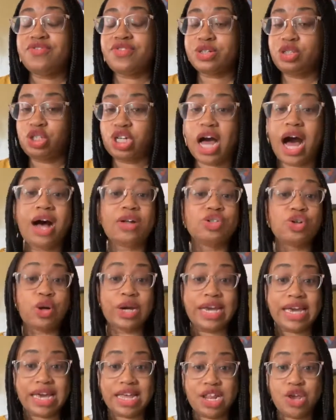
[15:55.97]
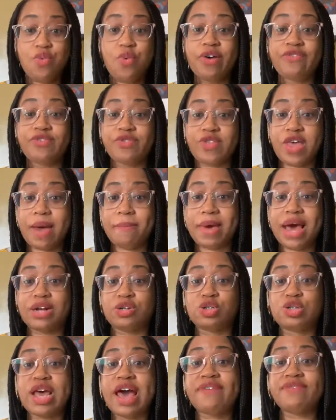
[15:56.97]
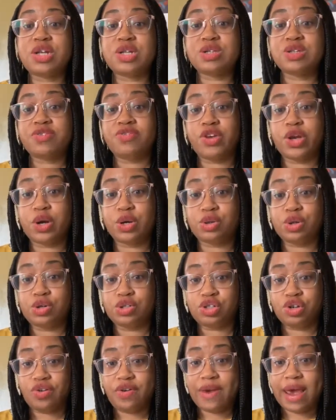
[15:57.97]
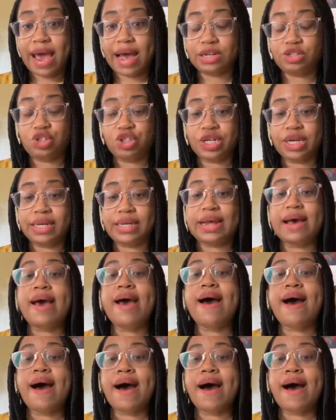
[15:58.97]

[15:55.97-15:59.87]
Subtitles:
a child, or anyone for that matter, is having a severe allergic reaction,